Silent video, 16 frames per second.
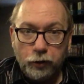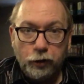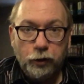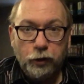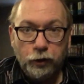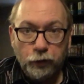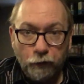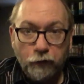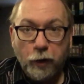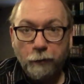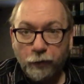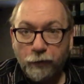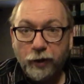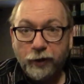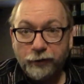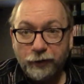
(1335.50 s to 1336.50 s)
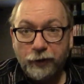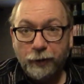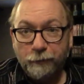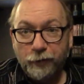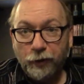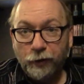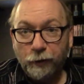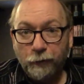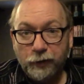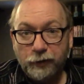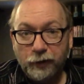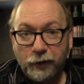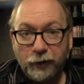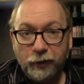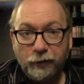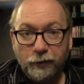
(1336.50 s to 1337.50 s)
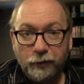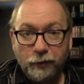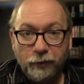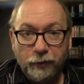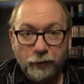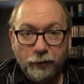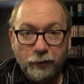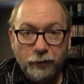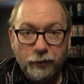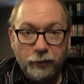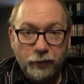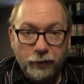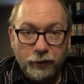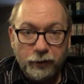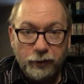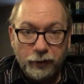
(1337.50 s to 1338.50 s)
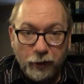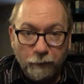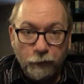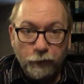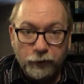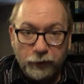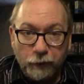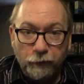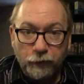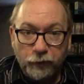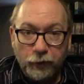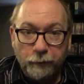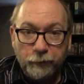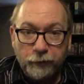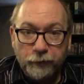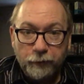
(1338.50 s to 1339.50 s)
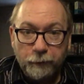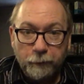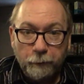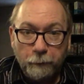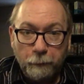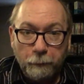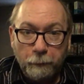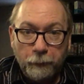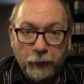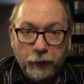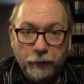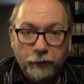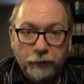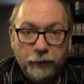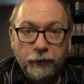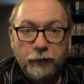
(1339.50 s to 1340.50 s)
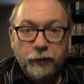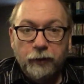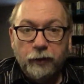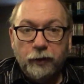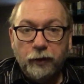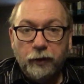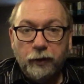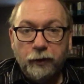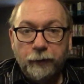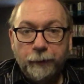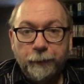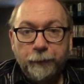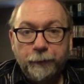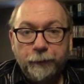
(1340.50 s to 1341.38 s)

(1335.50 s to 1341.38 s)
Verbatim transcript: you've come across the name Donald Westlake several several times. Uh,